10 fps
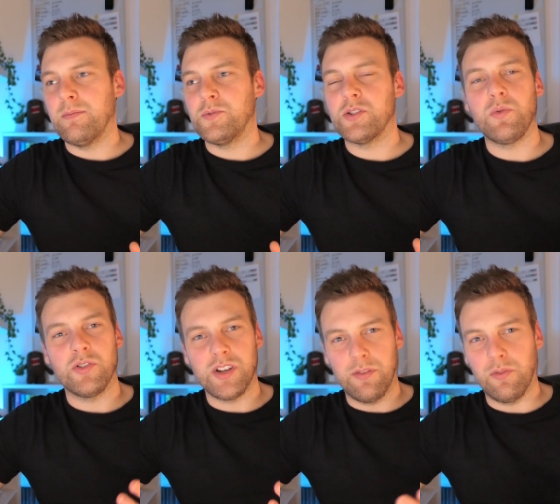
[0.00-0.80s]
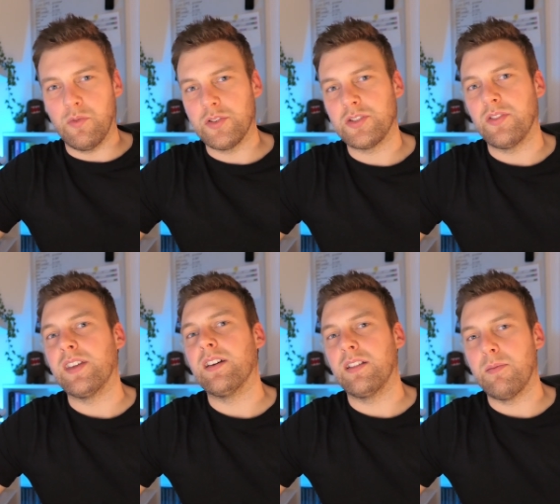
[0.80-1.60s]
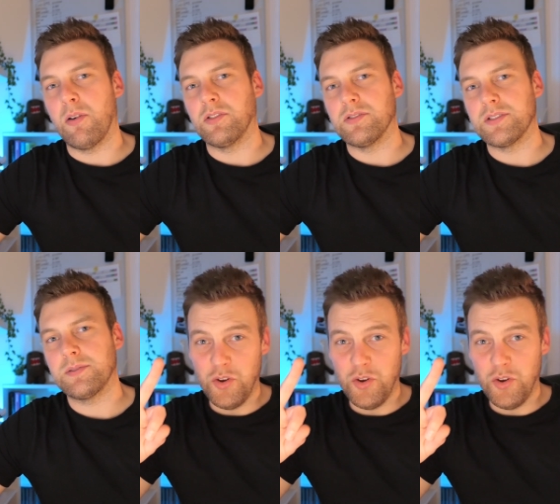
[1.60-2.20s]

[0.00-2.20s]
Just watch out for rust on the earlier models.